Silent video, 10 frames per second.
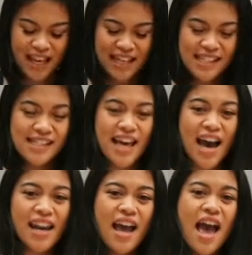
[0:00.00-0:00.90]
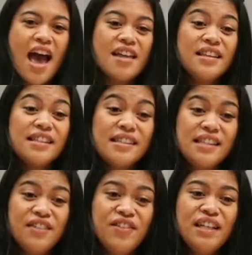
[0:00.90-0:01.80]
is that the
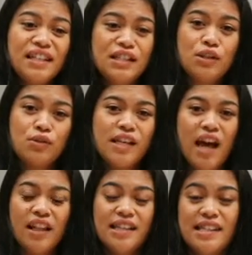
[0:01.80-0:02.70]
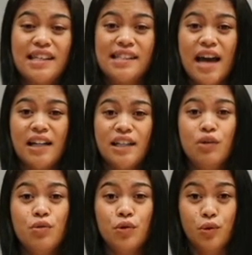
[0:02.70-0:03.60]
CV needs to tell us exactly
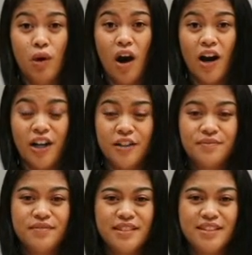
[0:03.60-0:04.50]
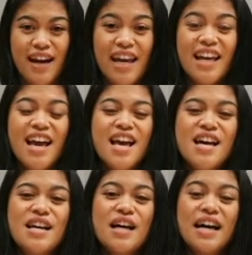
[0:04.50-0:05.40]
who you are, right?
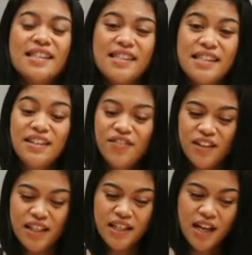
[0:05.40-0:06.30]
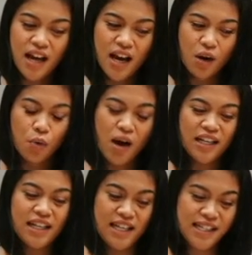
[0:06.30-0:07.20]
A CV, what
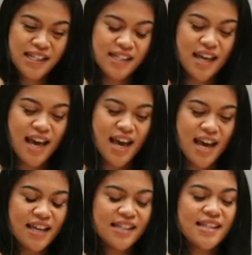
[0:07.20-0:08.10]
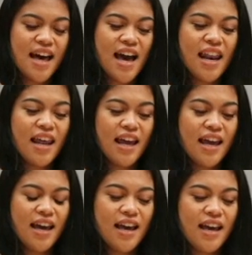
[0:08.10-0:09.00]
it is that
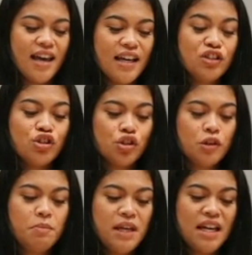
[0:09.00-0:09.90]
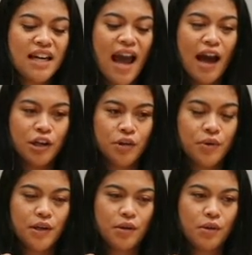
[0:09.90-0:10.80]
it should be an
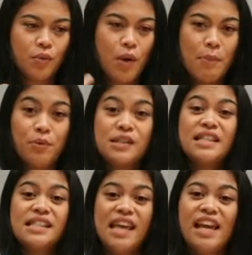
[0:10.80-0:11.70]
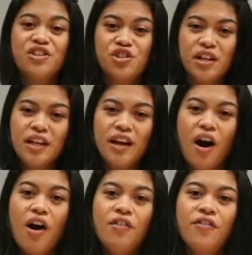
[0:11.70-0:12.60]
accurate representation
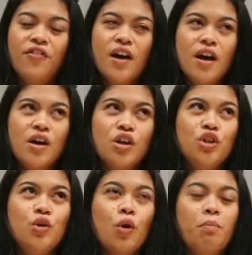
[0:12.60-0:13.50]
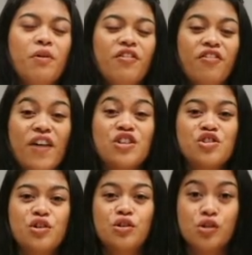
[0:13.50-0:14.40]
of your
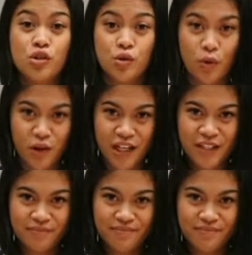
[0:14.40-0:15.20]
professional story,